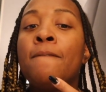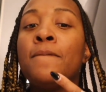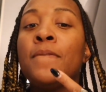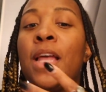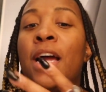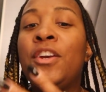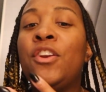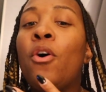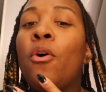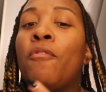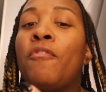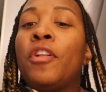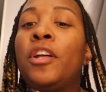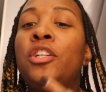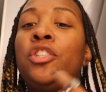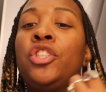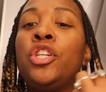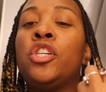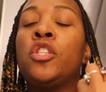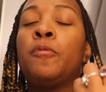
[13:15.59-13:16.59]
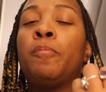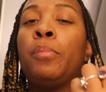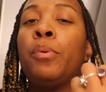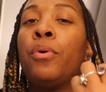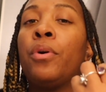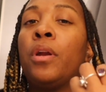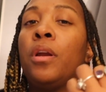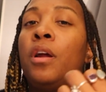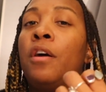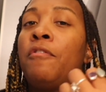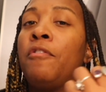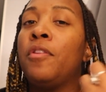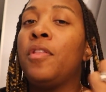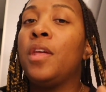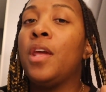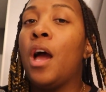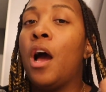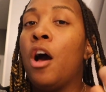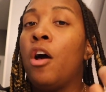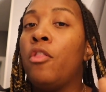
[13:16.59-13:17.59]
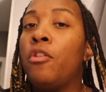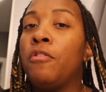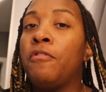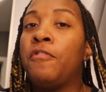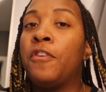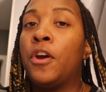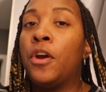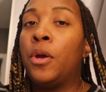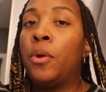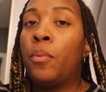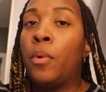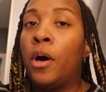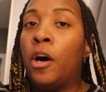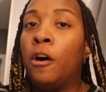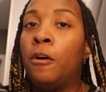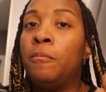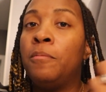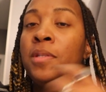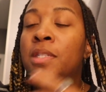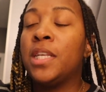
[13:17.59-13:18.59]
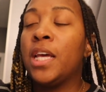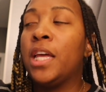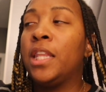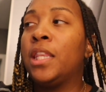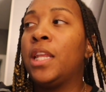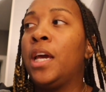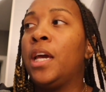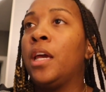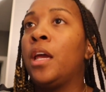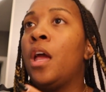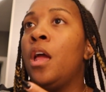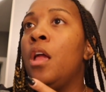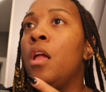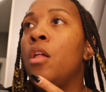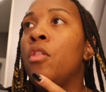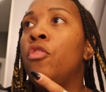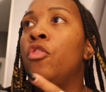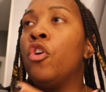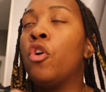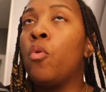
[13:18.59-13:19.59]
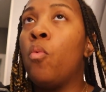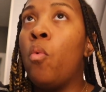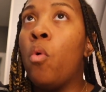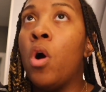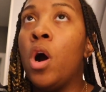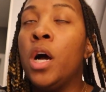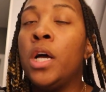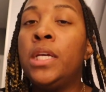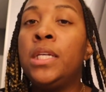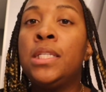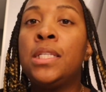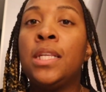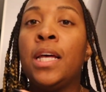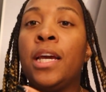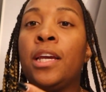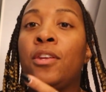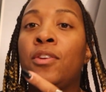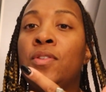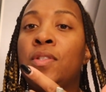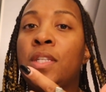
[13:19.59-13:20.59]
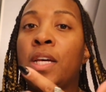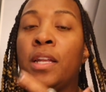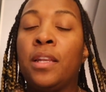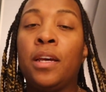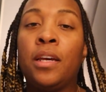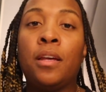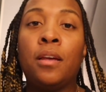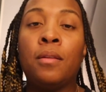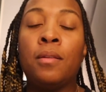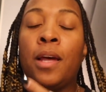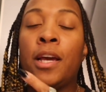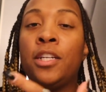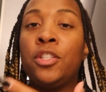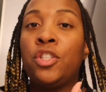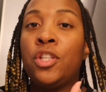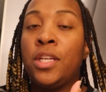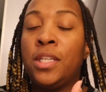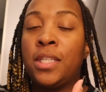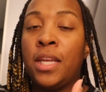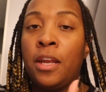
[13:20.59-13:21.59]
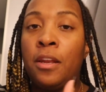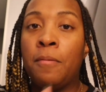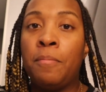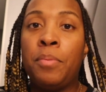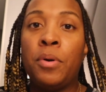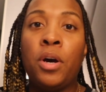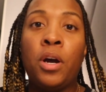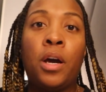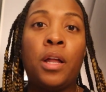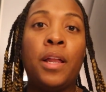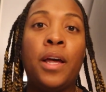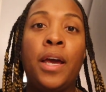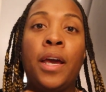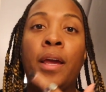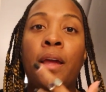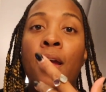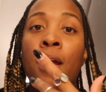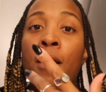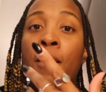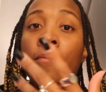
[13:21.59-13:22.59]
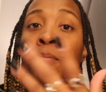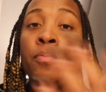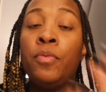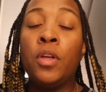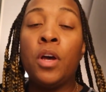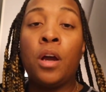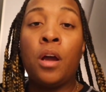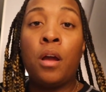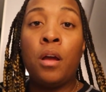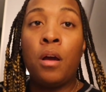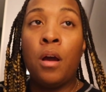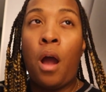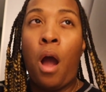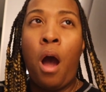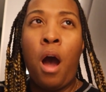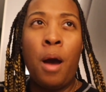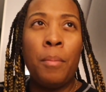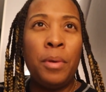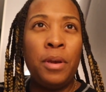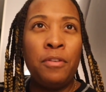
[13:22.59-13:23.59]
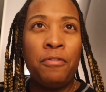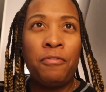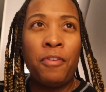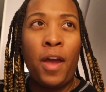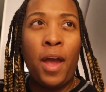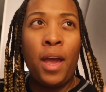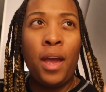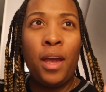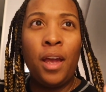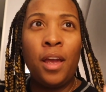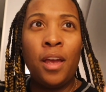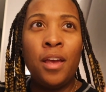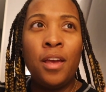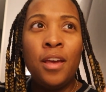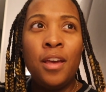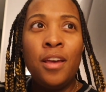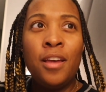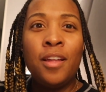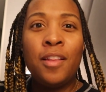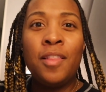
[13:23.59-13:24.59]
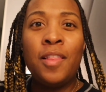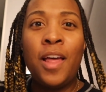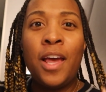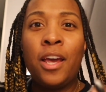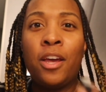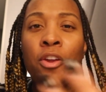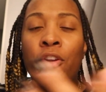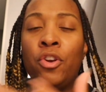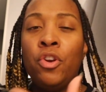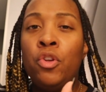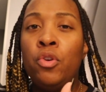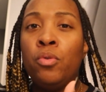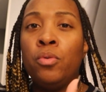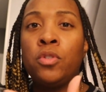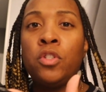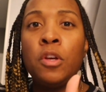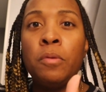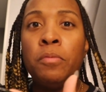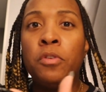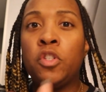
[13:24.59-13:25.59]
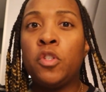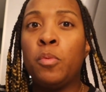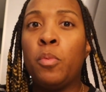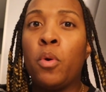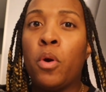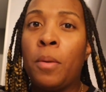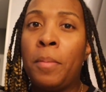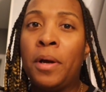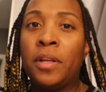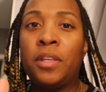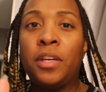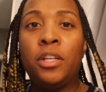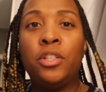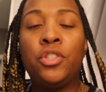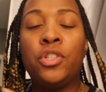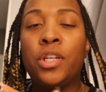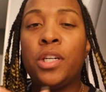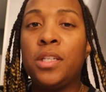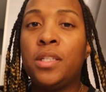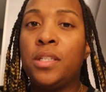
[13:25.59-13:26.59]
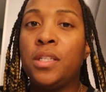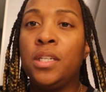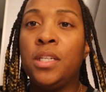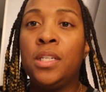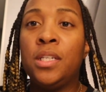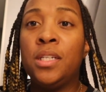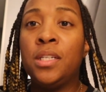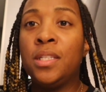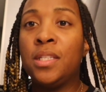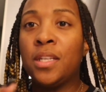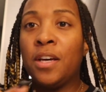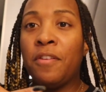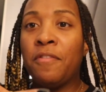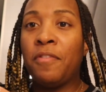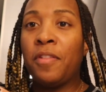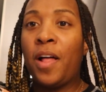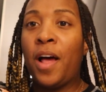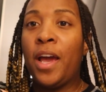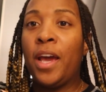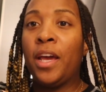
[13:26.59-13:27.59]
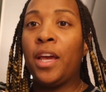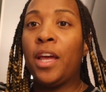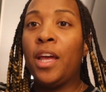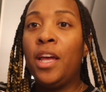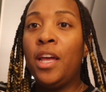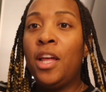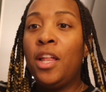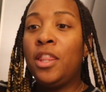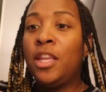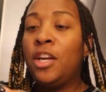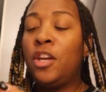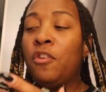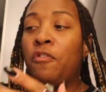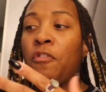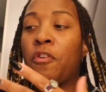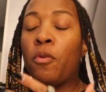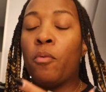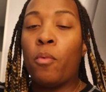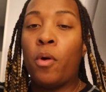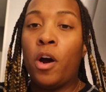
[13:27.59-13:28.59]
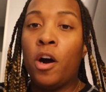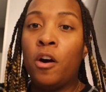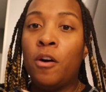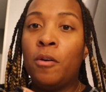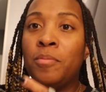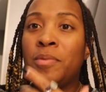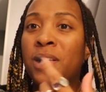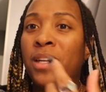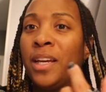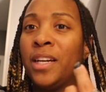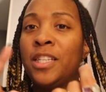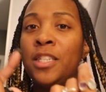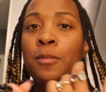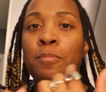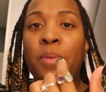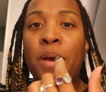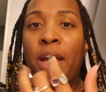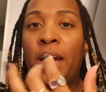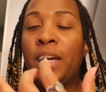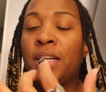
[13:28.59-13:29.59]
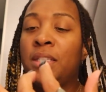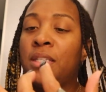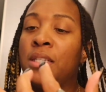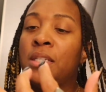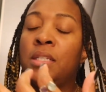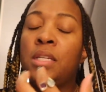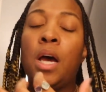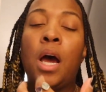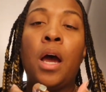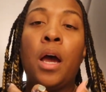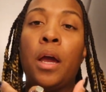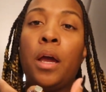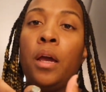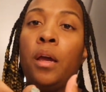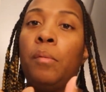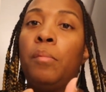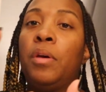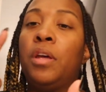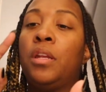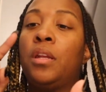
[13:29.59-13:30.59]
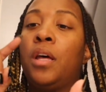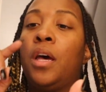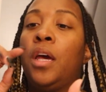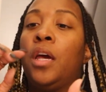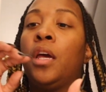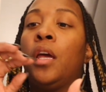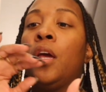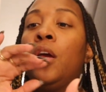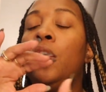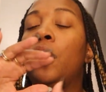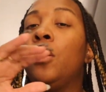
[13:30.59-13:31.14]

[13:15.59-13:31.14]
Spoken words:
I don't feel like she explored enough of the other fairy realms. And like there was, like you said, like they said in the book, like the common fae like knew so much more about the intricacies of like the different realms and like space and time and like